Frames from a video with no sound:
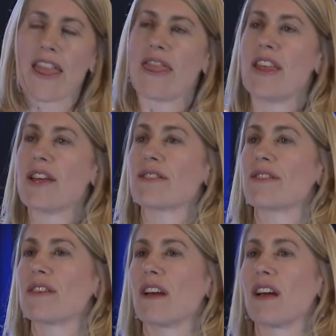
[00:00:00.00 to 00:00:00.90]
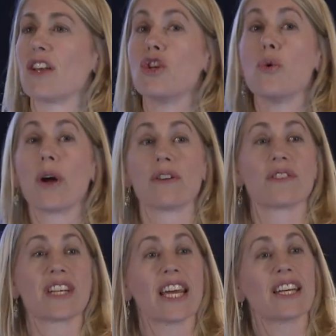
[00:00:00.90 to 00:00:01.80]
This uh, new
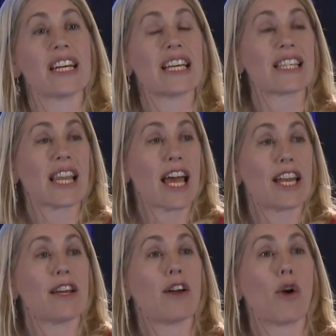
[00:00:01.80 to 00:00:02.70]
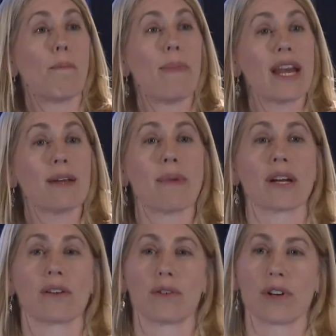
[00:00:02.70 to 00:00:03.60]
understanding has led many
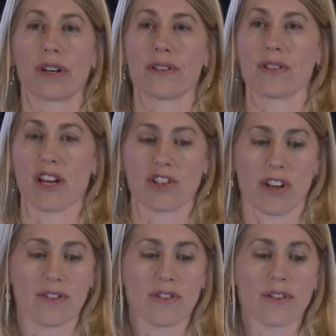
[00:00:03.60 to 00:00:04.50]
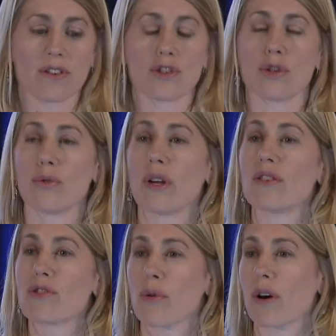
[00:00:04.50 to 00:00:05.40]
medical organizations to
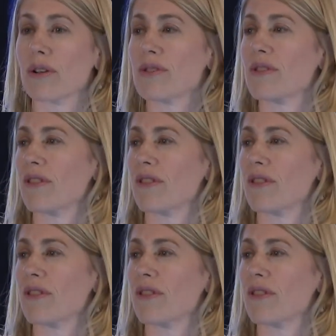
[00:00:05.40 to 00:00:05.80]
endorse